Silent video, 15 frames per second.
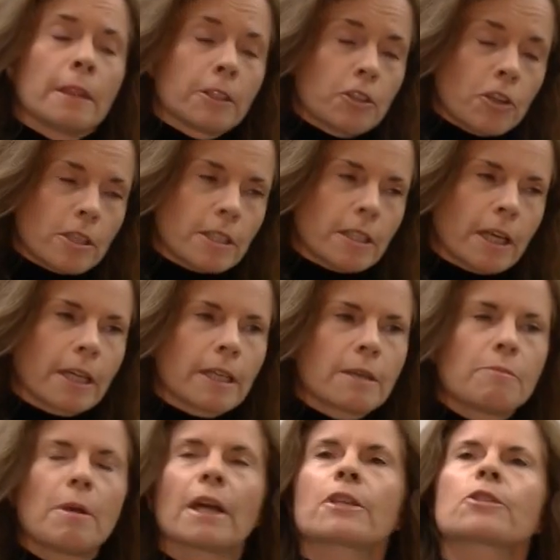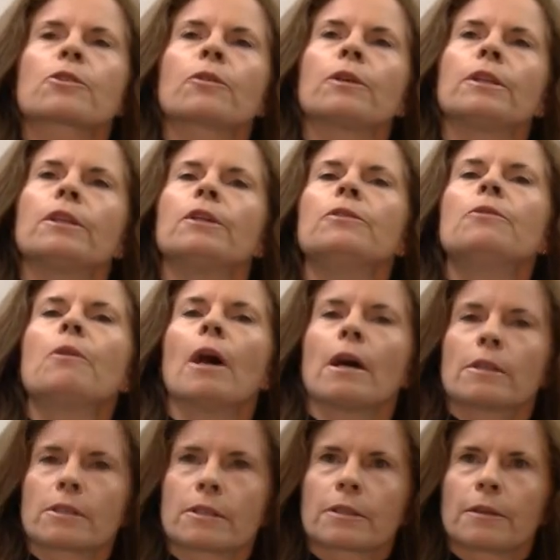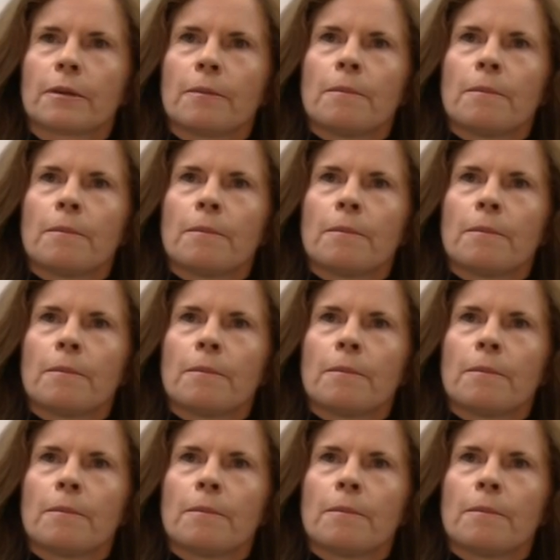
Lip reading: Just like in Mexico and the US.